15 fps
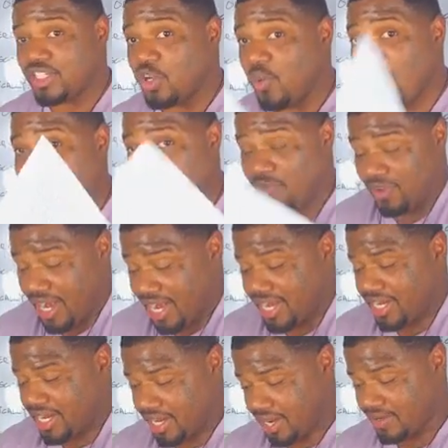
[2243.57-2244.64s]
to what I'm
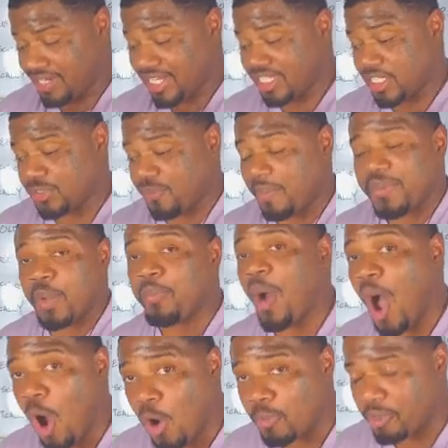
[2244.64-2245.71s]
reading here. This is from the
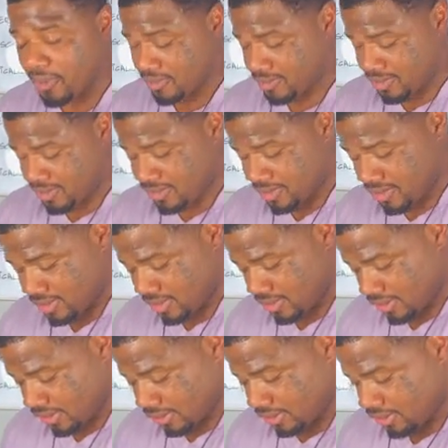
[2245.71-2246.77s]
Pope.
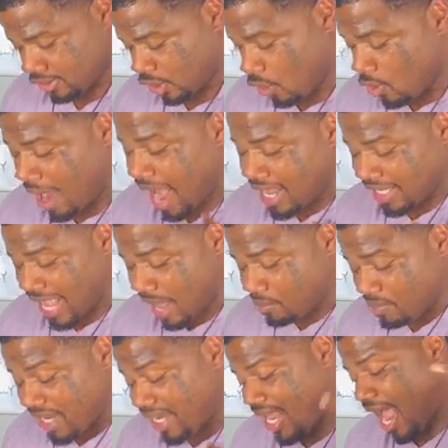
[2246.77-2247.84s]
Don't holler at
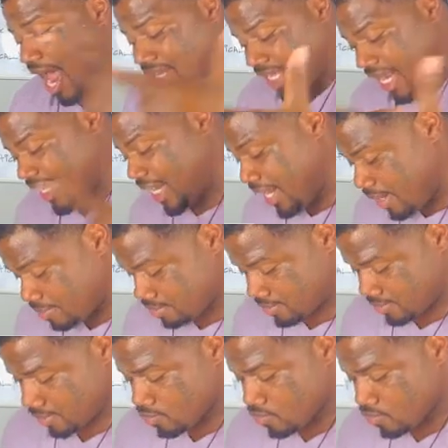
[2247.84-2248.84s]
me, holler at him.